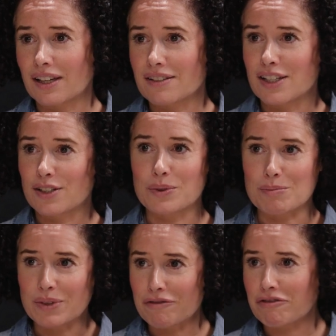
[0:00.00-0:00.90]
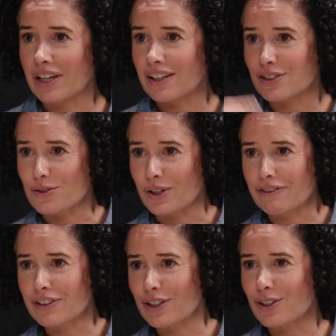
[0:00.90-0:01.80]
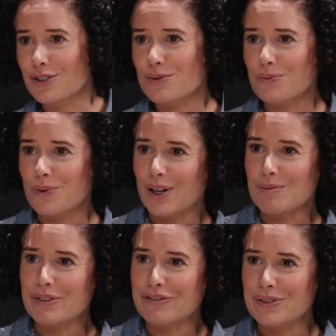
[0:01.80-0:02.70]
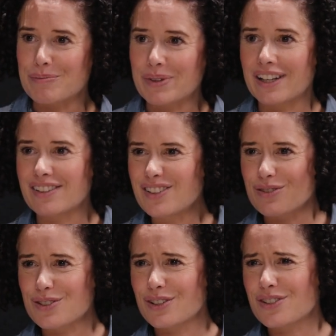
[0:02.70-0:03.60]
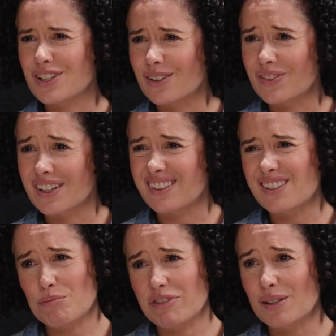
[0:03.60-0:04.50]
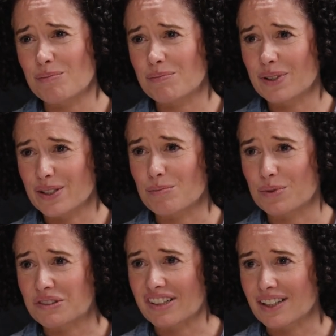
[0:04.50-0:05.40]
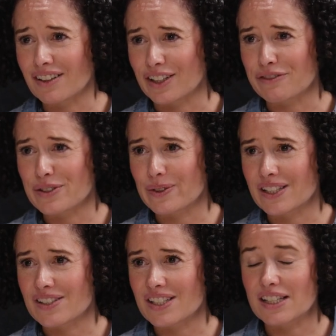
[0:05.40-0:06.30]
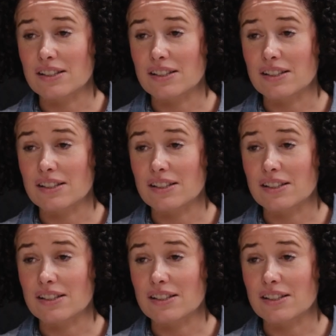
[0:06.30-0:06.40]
that dinner with my friend or having a glass of wine before bed. You know, socially, I mean, it's pretty bloody boring life to eat in 6